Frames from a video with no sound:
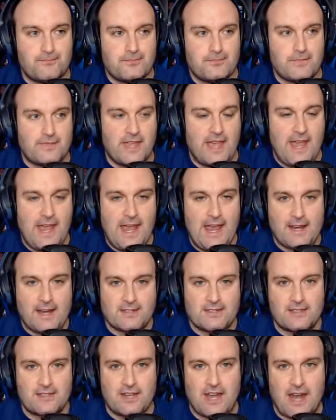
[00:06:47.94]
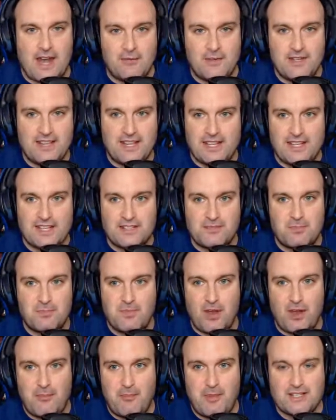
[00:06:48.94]
the hex, everything is
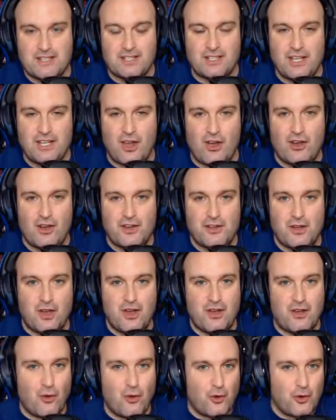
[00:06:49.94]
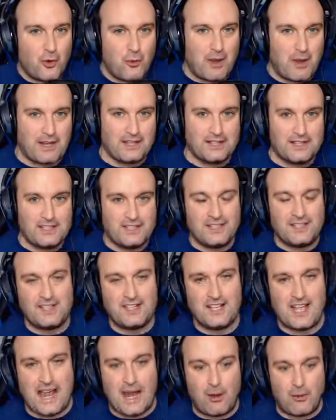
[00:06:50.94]
basically on autopilot.
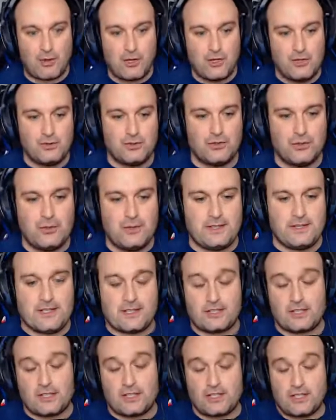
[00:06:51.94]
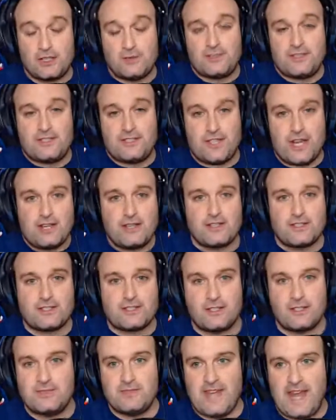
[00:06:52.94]
How are you doing this? Like, she was jealous.
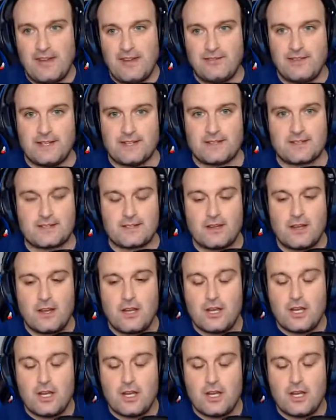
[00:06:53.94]
She was envious.